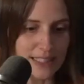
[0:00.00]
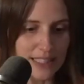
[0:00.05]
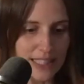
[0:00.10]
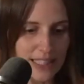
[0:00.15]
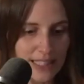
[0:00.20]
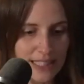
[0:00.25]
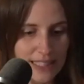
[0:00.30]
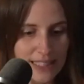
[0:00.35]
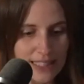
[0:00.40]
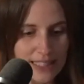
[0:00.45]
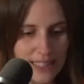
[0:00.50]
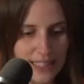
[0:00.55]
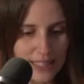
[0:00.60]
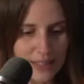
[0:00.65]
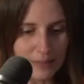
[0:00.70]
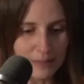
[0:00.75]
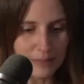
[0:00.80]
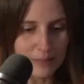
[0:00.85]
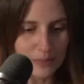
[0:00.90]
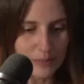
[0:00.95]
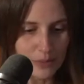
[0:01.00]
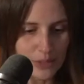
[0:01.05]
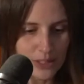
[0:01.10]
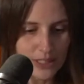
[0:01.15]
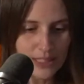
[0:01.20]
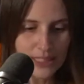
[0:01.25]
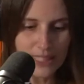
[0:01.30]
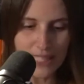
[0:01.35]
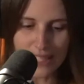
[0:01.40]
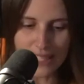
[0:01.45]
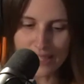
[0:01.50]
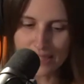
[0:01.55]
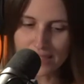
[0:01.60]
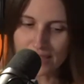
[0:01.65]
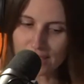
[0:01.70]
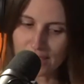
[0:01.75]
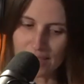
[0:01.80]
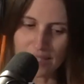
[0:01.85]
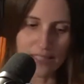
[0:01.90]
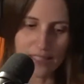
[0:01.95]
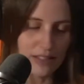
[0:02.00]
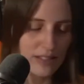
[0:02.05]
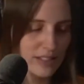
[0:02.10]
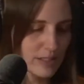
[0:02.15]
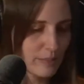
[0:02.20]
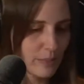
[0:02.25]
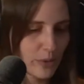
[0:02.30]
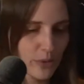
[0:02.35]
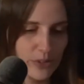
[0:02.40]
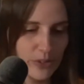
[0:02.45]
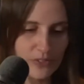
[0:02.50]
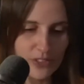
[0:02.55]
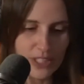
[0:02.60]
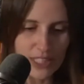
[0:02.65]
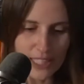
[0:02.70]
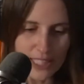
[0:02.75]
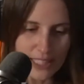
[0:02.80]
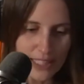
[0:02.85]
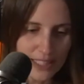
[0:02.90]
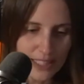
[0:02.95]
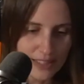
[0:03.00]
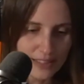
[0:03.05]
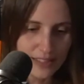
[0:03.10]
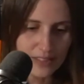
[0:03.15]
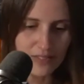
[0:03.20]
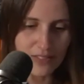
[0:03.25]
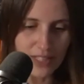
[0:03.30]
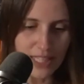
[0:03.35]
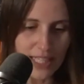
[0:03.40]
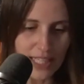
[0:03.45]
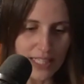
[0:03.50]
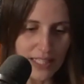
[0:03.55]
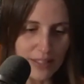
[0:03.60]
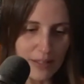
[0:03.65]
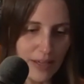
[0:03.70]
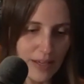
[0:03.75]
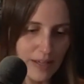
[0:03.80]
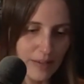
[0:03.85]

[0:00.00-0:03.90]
And we're going to get into, like, some more of the details of that.